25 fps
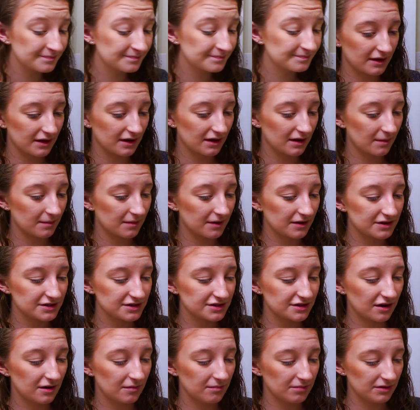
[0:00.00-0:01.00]
I think I'm gonna
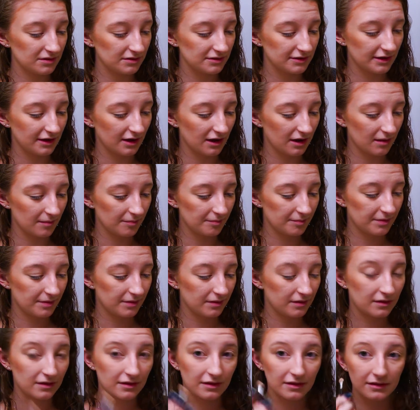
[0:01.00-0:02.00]
start building up
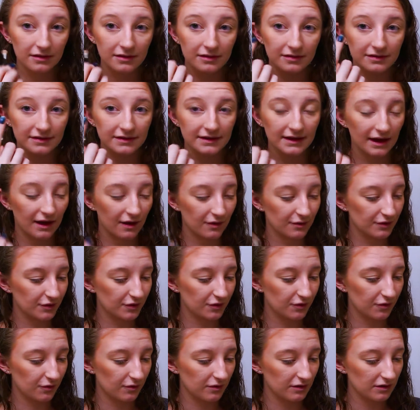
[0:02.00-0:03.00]
the
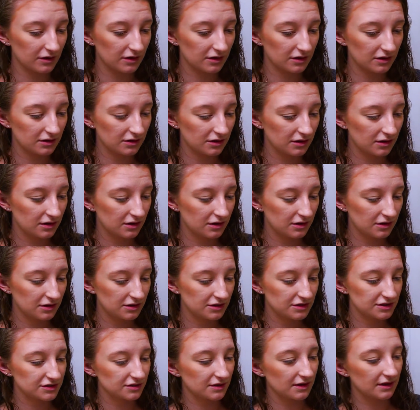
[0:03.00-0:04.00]
outer corner.
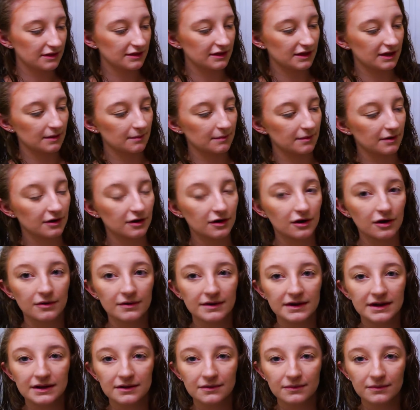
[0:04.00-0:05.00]
So I think I'm gonna
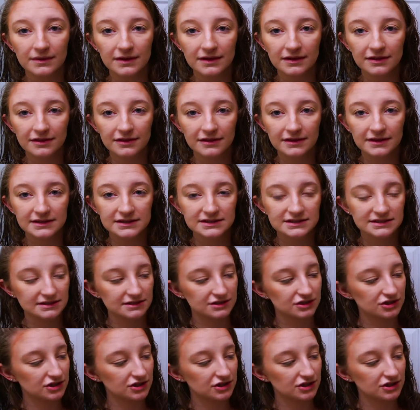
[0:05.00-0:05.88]
go in with this